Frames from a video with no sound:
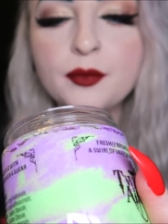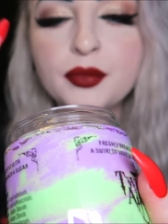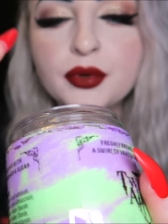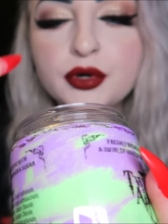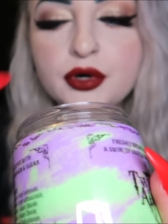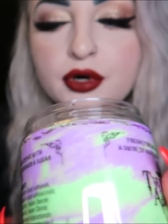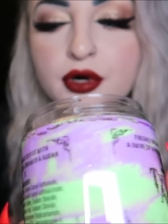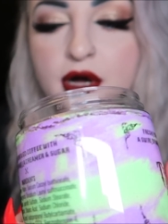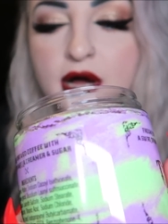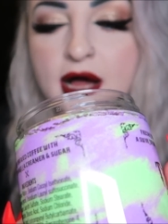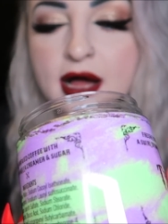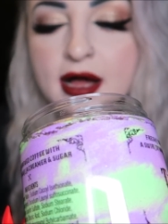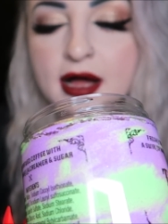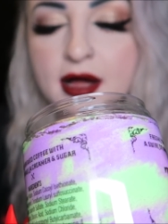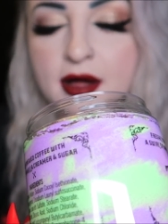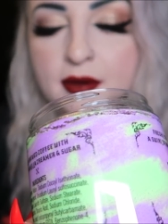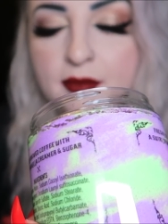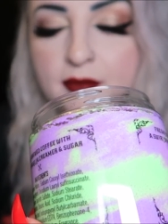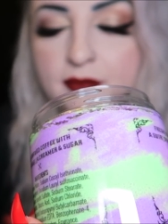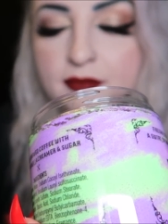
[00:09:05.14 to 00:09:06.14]
but
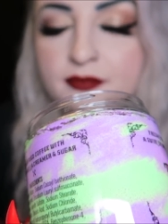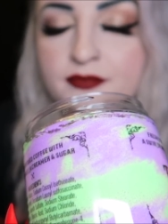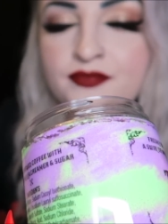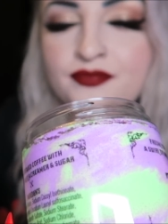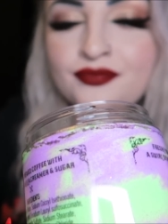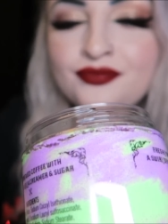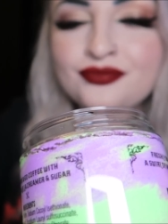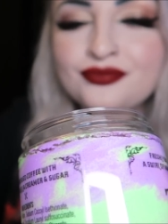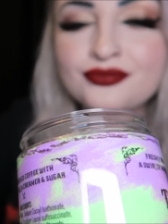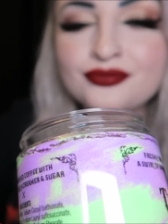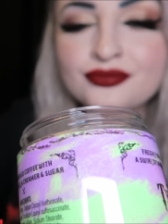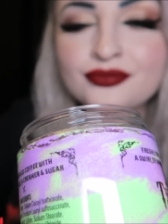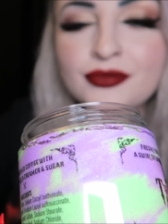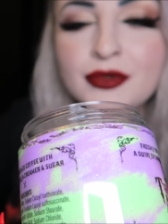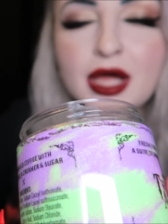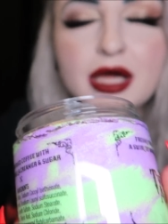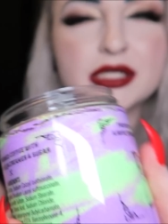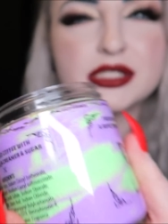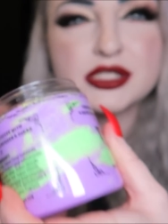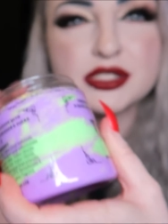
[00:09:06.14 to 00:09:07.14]
um,
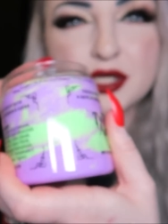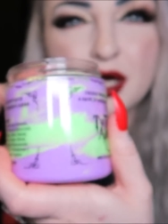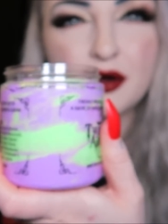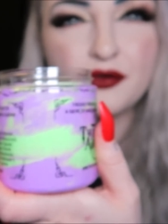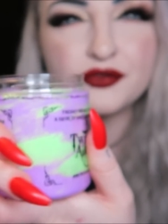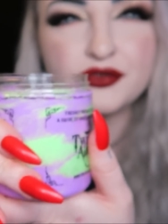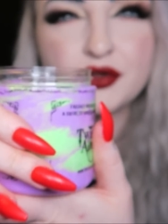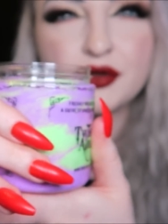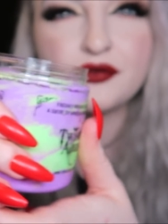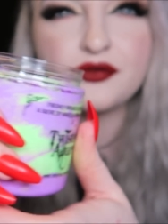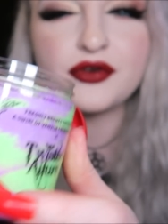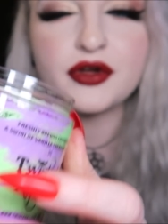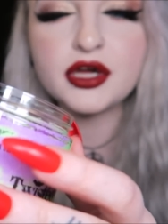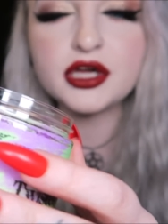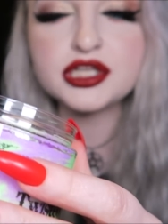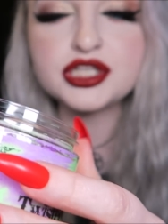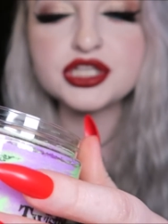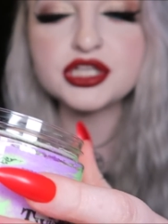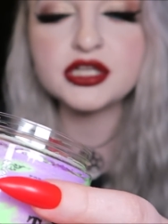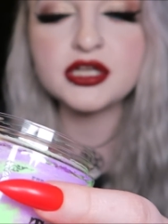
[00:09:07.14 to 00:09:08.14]
a soft
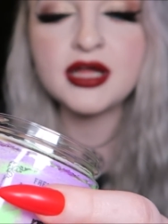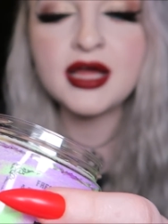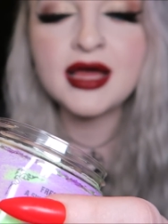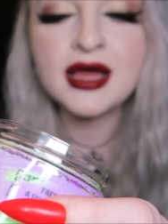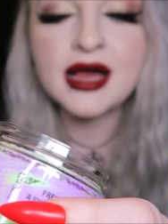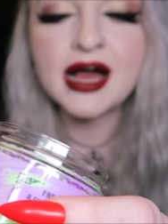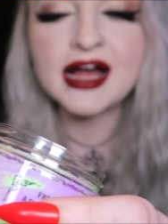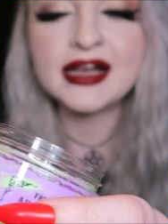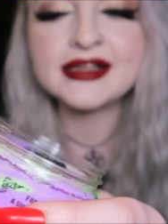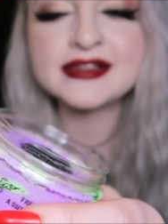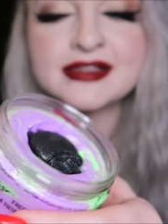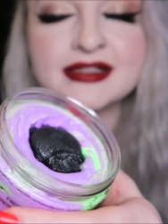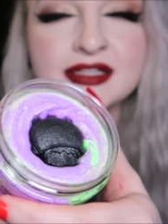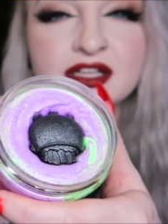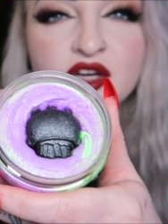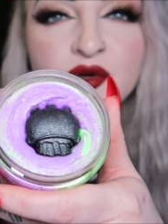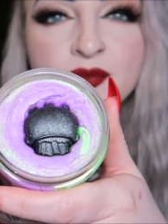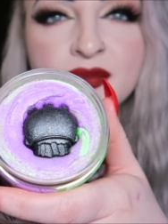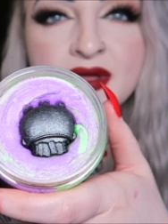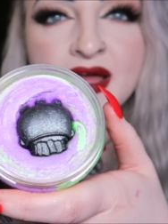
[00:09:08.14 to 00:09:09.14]
version, and it's a
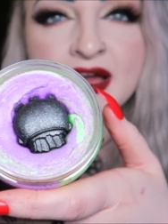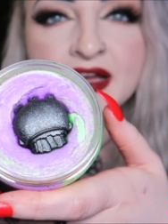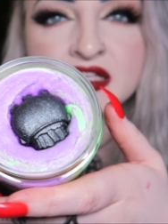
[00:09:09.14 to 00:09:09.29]
little bit